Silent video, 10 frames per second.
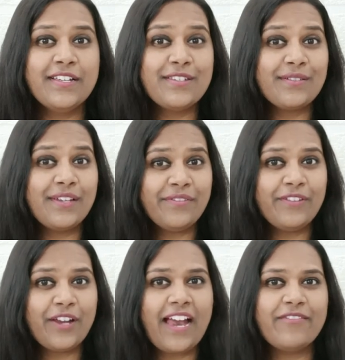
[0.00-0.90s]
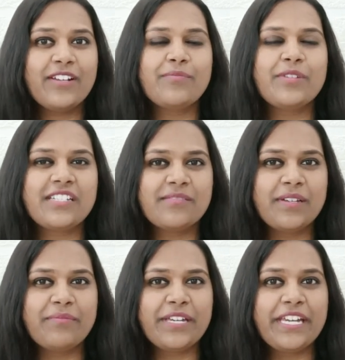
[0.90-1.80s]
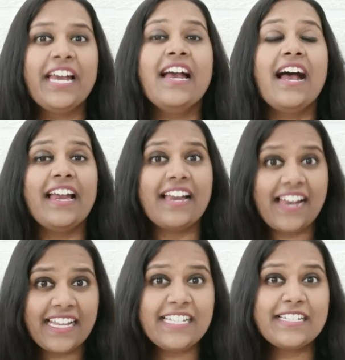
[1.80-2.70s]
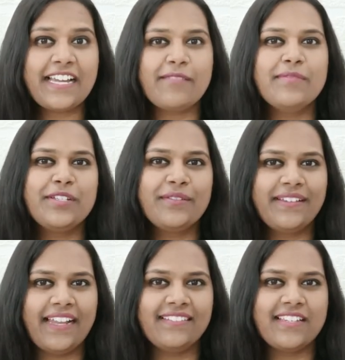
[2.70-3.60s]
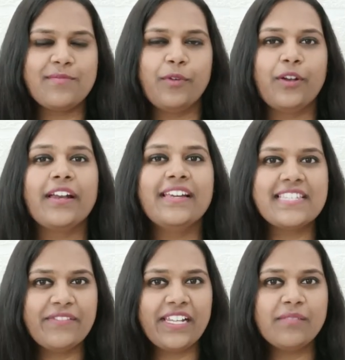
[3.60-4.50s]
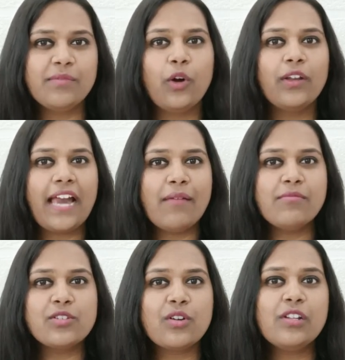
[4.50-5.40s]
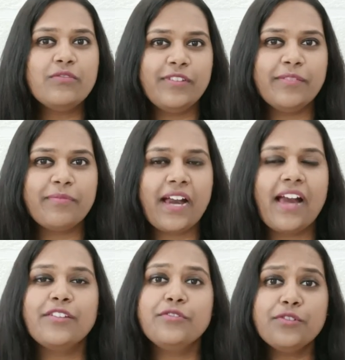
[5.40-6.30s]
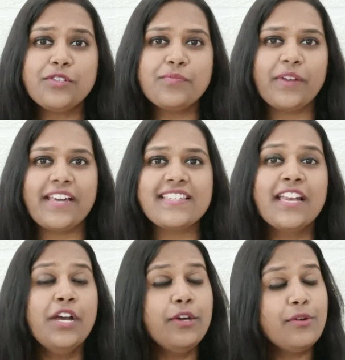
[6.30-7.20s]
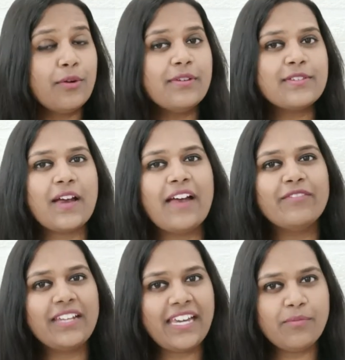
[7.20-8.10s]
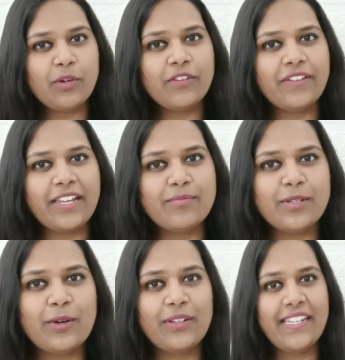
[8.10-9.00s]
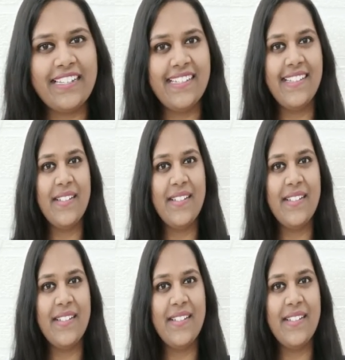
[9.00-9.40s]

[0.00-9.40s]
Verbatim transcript: So if you're having a preterm baby, I highly recommend you get this book. It's available on Amazon, Flipkart, Notion Press. You also have an ebook available on Kindle.